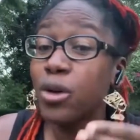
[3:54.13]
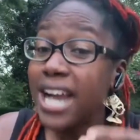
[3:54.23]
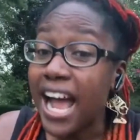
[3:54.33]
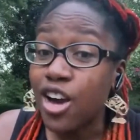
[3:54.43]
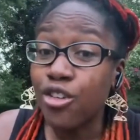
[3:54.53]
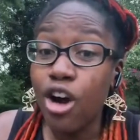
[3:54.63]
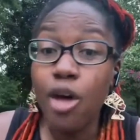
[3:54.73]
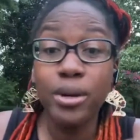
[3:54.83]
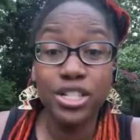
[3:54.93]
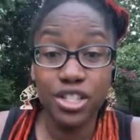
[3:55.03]
We're not
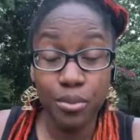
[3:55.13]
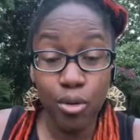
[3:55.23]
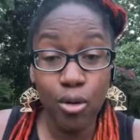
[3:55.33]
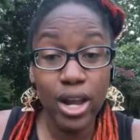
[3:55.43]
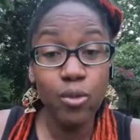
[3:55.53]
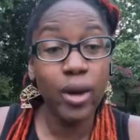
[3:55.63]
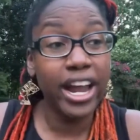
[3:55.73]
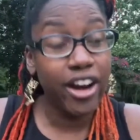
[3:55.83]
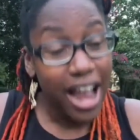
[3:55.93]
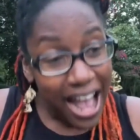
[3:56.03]
growing to the point
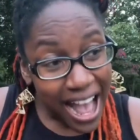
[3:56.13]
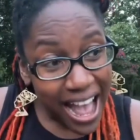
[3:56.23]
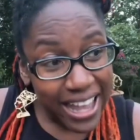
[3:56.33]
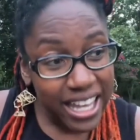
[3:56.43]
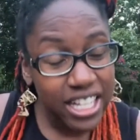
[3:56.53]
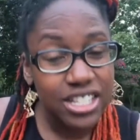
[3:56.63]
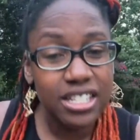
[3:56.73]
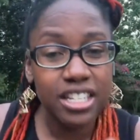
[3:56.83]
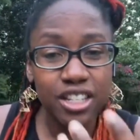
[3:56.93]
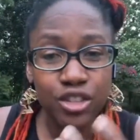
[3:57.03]
where I can
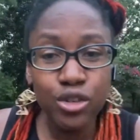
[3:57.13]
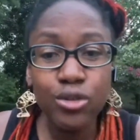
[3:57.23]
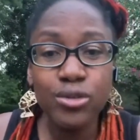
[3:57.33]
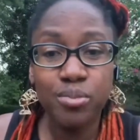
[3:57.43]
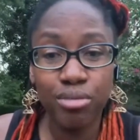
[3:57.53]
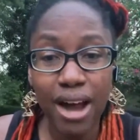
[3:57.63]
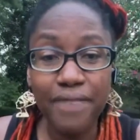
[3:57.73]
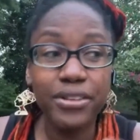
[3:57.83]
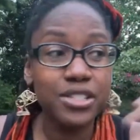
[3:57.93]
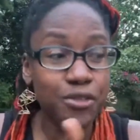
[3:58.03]
use
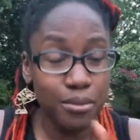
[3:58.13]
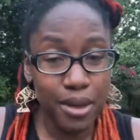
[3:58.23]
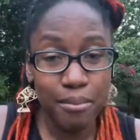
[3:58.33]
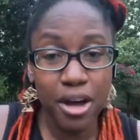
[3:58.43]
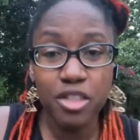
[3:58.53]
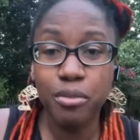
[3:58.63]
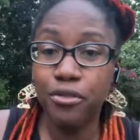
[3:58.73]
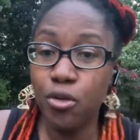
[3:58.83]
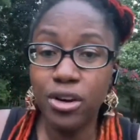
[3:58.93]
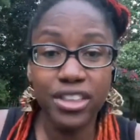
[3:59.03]
profits from the month
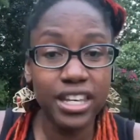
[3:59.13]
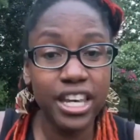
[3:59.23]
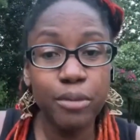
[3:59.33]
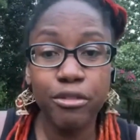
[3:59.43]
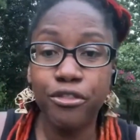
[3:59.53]
before, the year